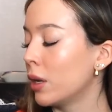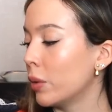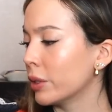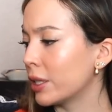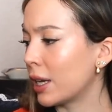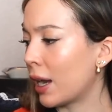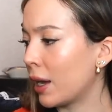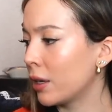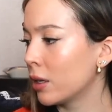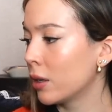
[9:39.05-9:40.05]
It was a
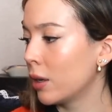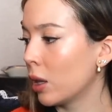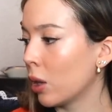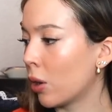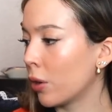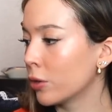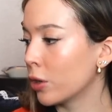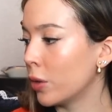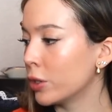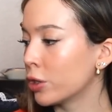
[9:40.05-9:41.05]
tad
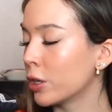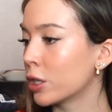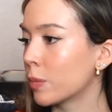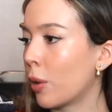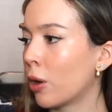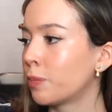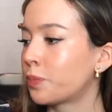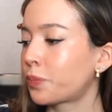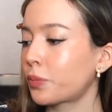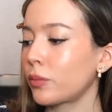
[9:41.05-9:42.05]
large. I know it's just in a small.
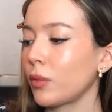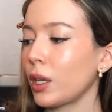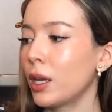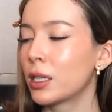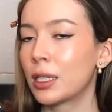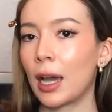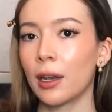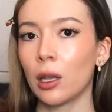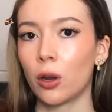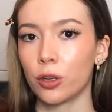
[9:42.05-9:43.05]
It's a
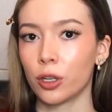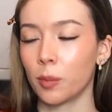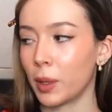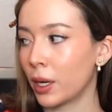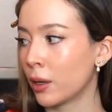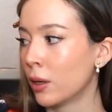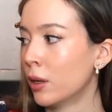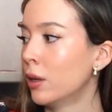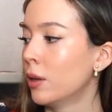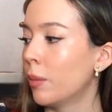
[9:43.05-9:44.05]
tad large on me,
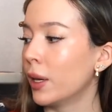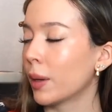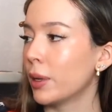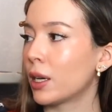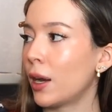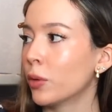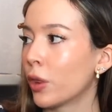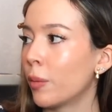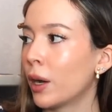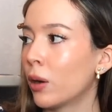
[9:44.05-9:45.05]
but it can be tied
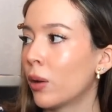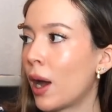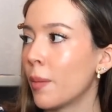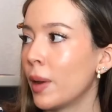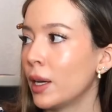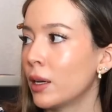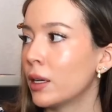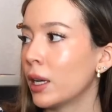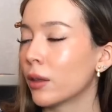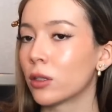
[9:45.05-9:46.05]
with the belt. I may need to
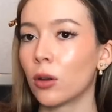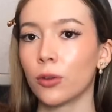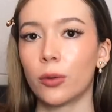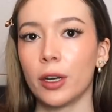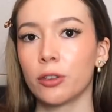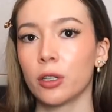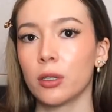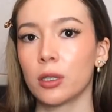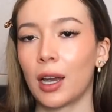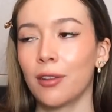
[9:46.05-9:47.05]
take this to
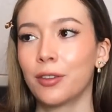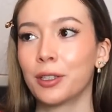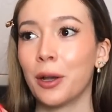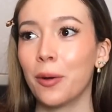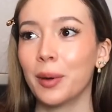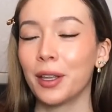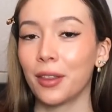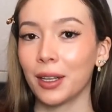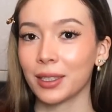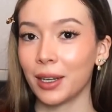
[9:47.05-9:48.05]
alterations. I have so many
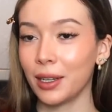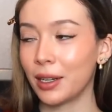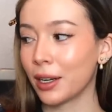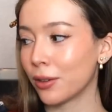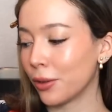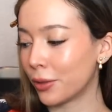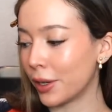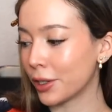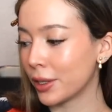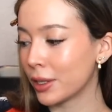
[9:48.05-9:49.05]
things I need to take to
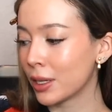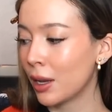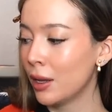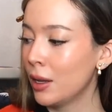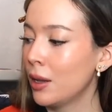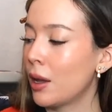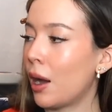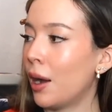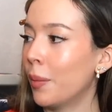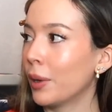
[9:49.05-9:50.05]
alterations.
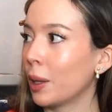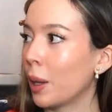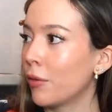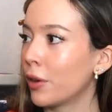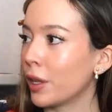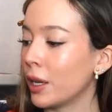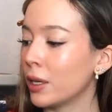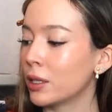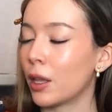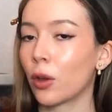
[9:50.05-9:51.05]
But I loved
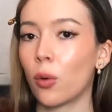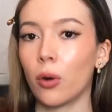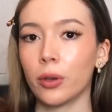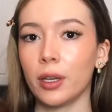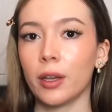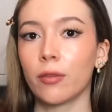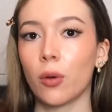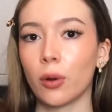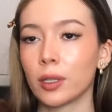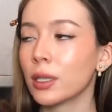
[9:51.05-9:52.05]
these, and the quality, of
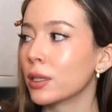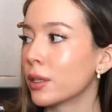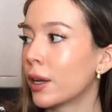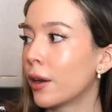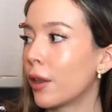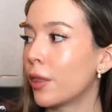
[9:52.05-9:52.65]
course, is there.